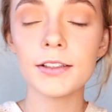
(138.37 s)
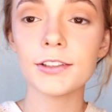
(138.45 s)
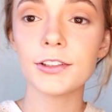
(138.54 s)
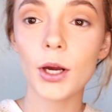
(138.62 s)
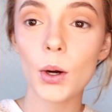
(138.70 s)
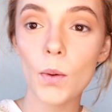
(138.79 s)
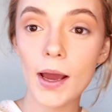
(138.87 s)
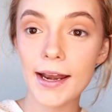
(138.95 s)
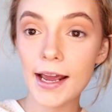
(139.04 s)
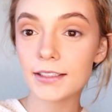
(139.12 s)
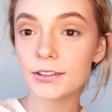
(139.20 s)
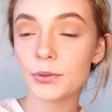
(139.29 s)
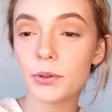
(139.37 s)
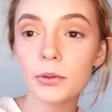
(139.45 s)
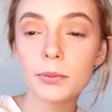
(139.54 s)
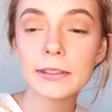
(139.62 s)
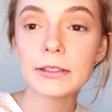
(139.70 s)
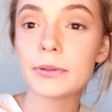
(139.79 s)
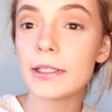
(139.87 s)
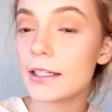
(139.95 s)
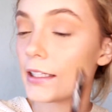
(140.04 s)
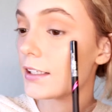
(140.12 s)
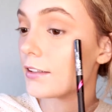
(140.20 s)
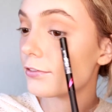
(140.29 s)
So next we will be
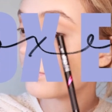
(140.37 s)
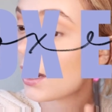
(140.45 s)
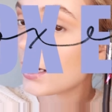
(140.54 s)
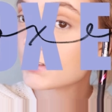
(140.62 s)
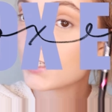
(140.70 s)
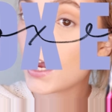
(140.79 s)
doing the fox